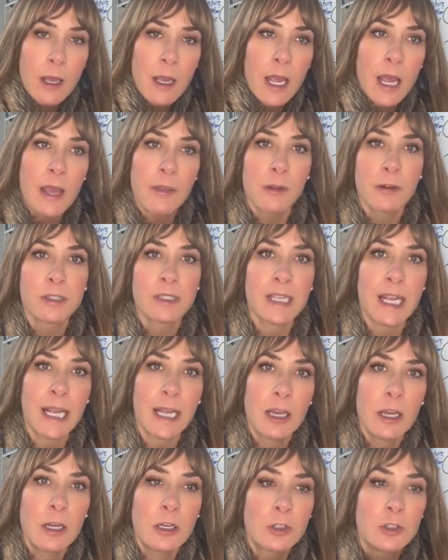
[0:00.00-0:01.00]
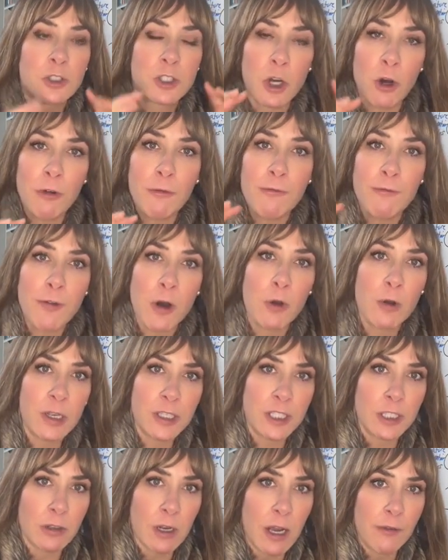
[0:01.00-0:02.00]
And they're saying, don't
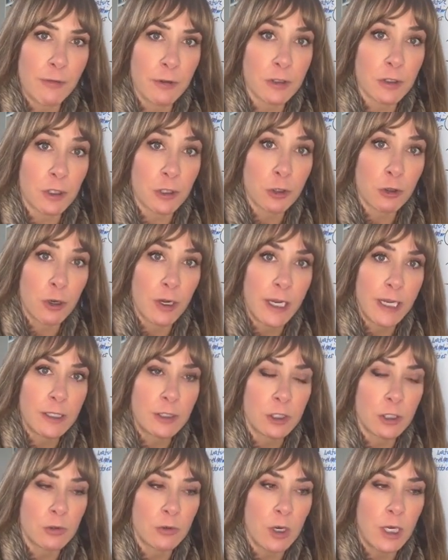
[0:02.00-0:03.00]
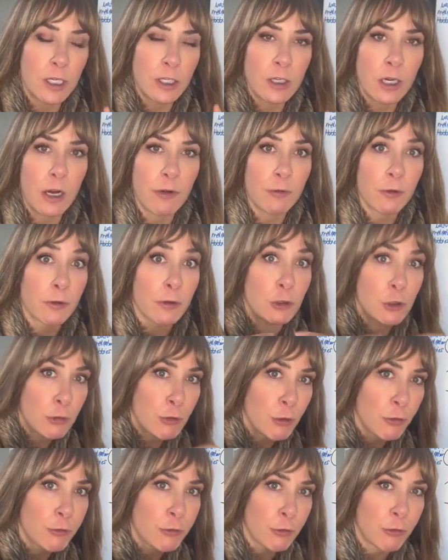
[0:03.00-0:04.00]
focus your efforts on trying to uncover the
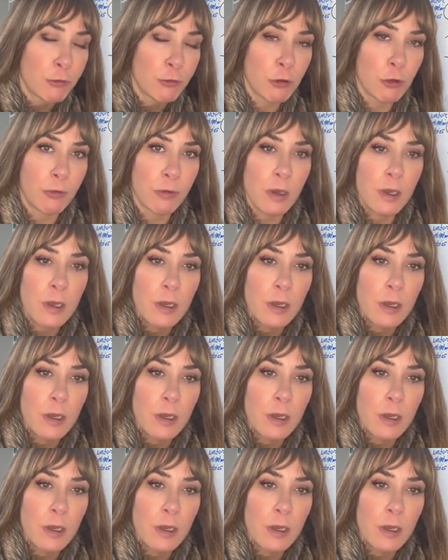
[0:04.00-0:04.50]
truth.